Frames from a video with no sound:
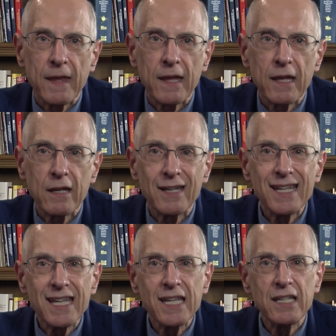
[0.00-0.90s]
you
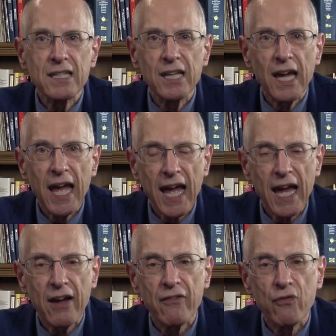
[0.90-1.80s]
need to
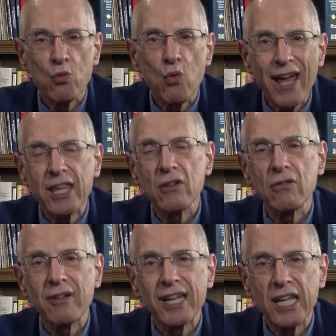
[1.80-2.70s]
have
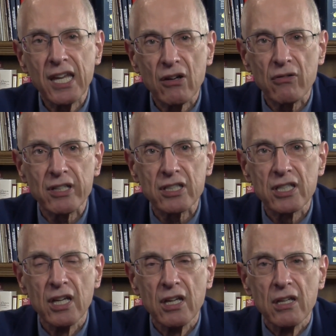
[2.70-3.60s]
regular adherence
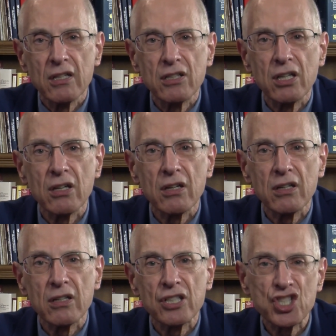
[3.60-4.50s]

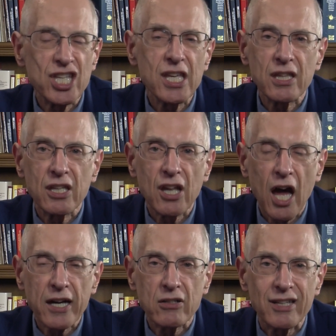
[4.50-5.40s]
to seeing the
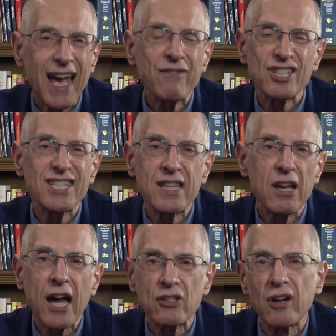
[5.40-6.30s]
doctor. You have to see the
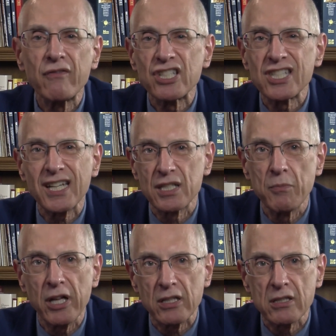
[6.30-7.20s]
doctor every six
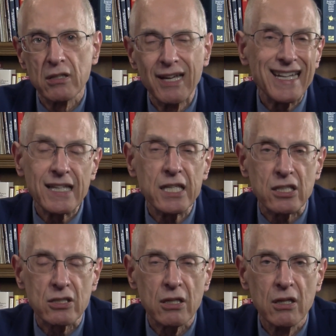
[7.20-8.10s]
months, at
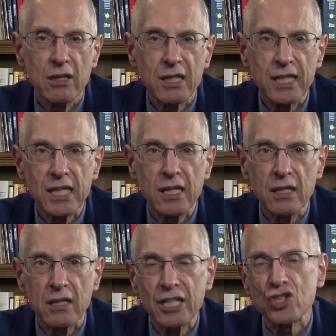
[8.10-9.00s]
least. You need a
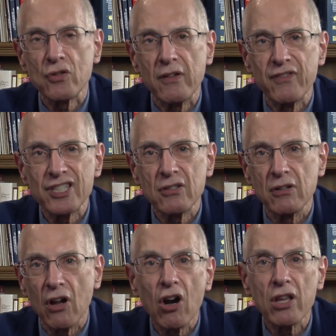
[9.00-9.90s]
history and physical
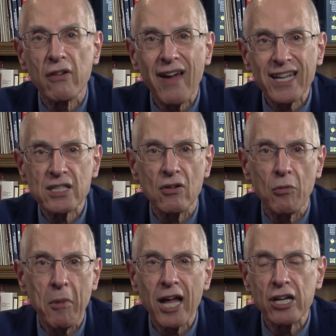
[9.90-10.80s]
and cardiovascular
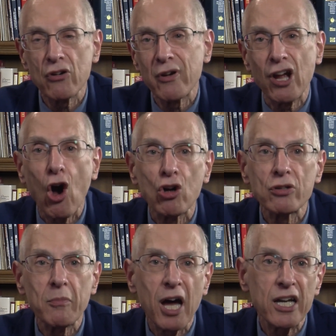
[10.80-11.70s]
monitoring, Holter
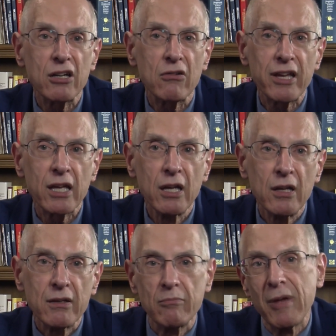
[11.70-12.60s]
monitoring,
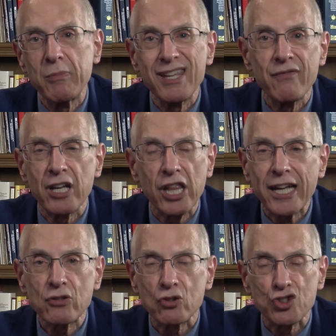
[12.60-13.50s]
maybe even
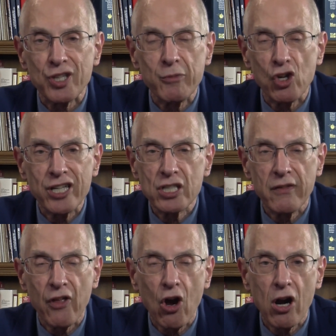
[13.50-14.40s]
electrical stimulation
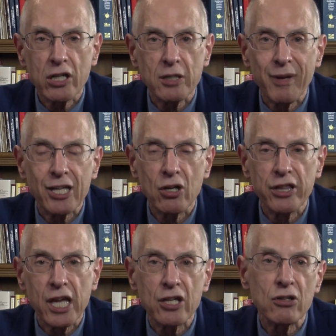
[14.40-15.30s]
of the heart, depending on
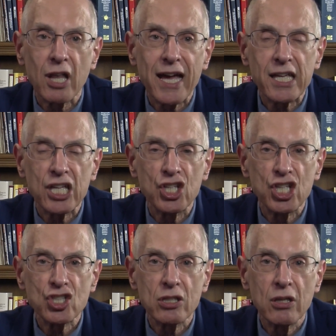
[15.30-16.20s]
the underlying
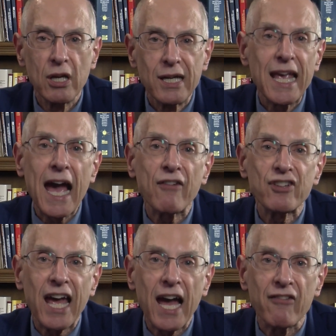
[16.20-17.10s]
condition. You have
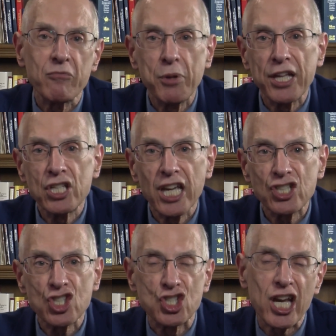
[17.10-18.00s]
to have blood
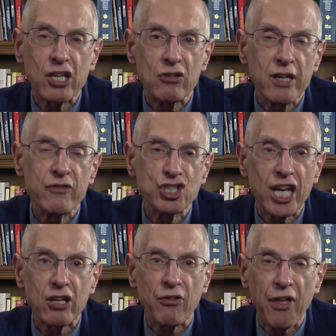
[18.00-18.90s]
tests to check your liver,
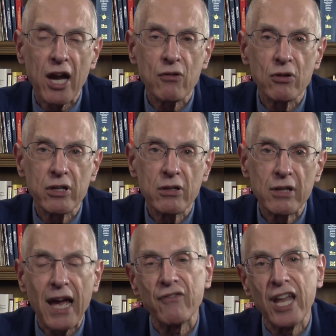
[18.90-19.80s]
check your thyroid.
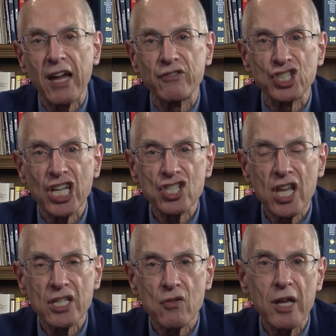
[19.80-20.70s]
You have to have a chest
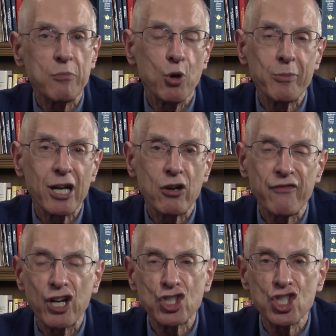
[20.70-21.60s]
x-ray and pulmonary
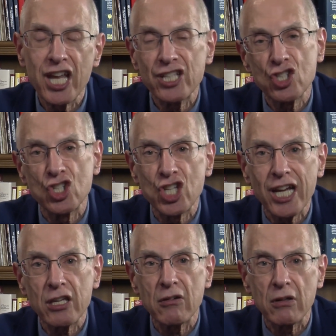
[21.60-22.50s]
function tests to
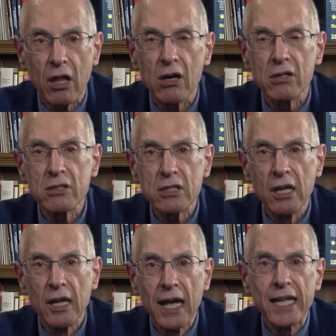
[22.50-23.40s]
check your lungs.
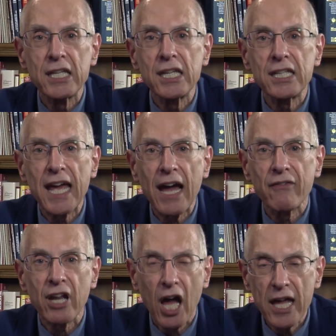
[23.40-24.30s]
And you need to have
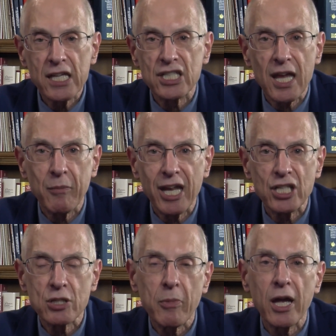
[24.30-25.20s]
an eye
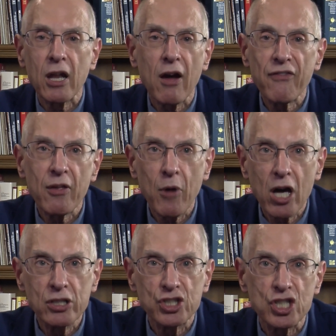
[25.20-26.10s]
examination by an
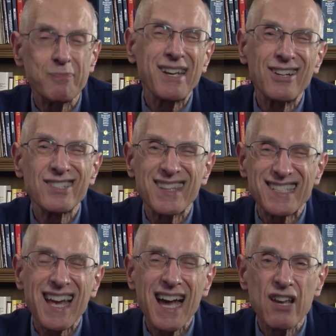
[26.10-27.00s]
ophthalmologist because of the
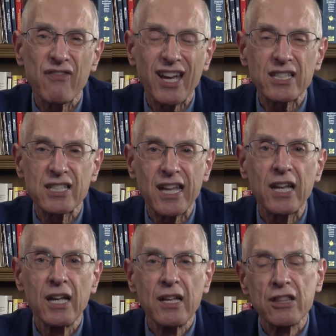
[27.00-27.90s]
side effects that
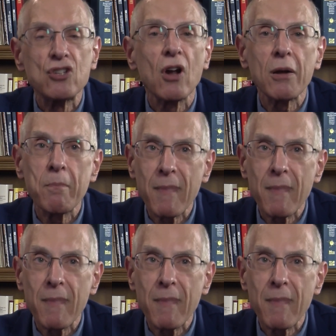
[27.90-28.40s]
the drug